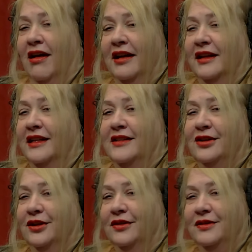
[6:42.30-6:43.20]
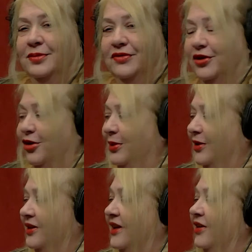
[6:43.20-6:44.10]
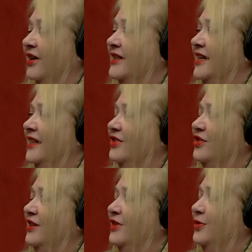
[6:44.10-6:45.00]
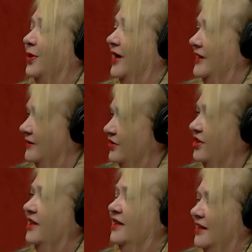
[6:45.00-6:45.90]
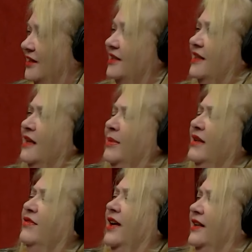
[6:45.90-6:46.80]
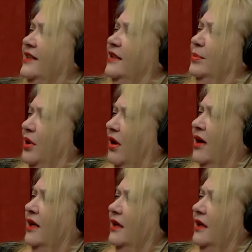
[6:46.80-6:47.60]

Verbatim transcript: at least her proverbial year and a day that you need to wait. So she she can be invited to the party.